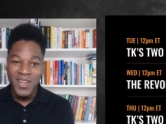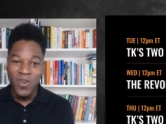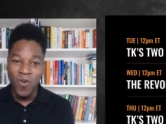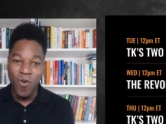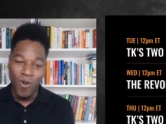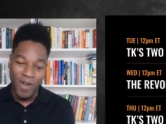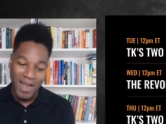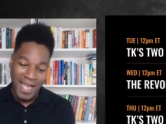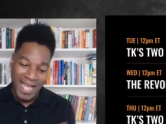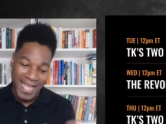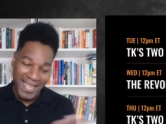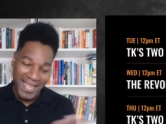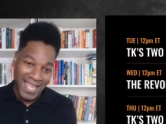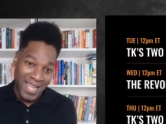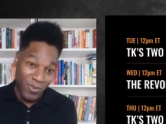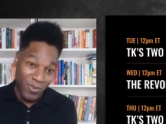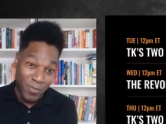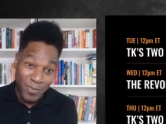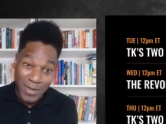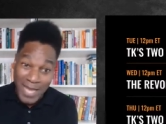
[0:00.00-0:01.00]
or I
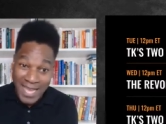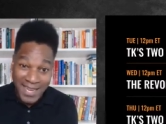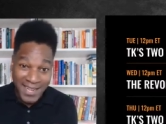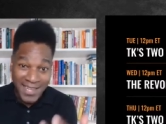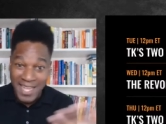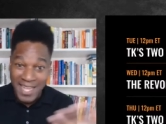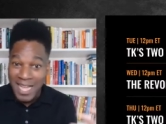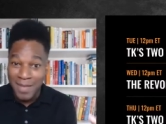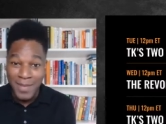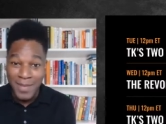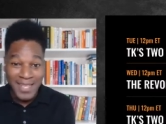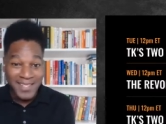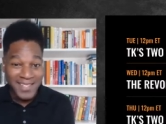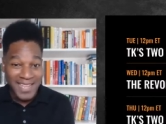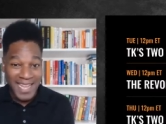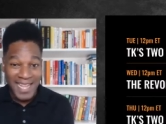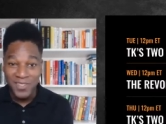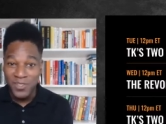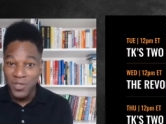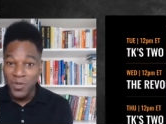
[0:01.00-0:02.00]
uh, reply to comments,
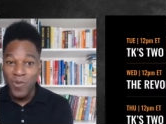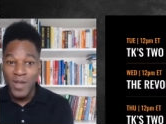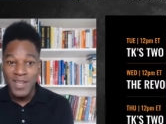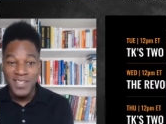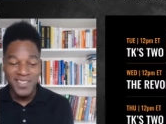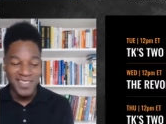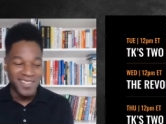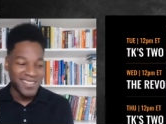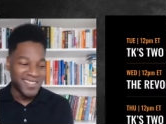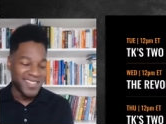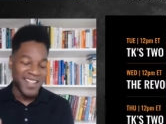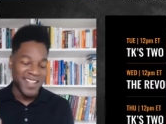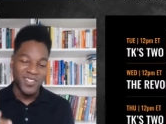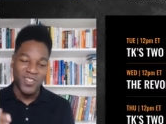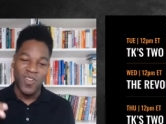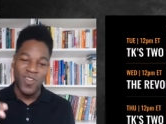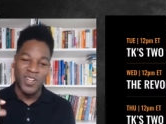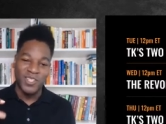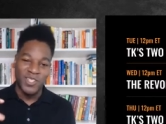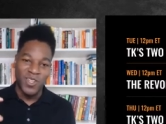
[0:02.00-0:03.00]
answer questions, things
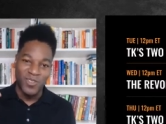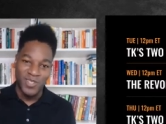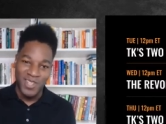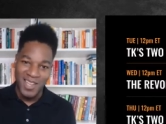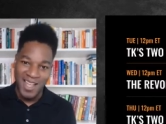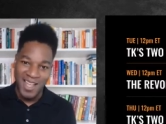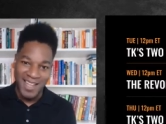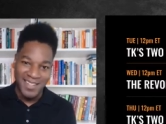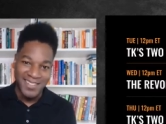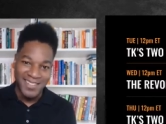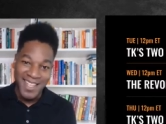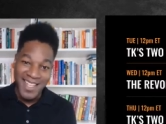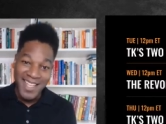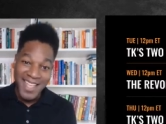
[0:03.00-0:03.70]
along those lines.